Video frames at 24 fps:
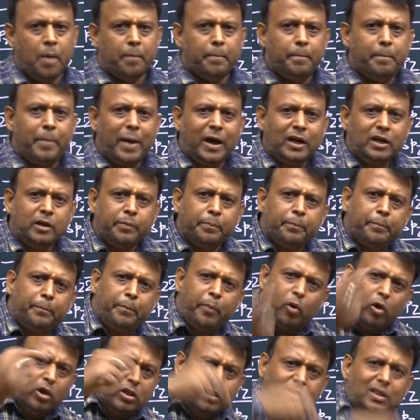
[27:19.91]
But
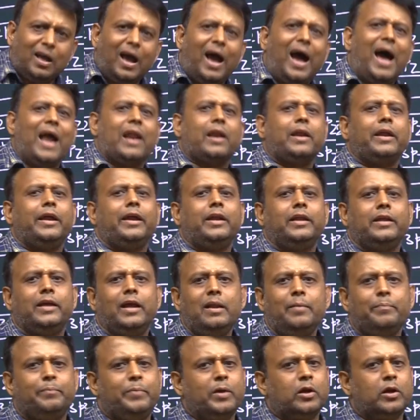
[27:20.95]
both are radial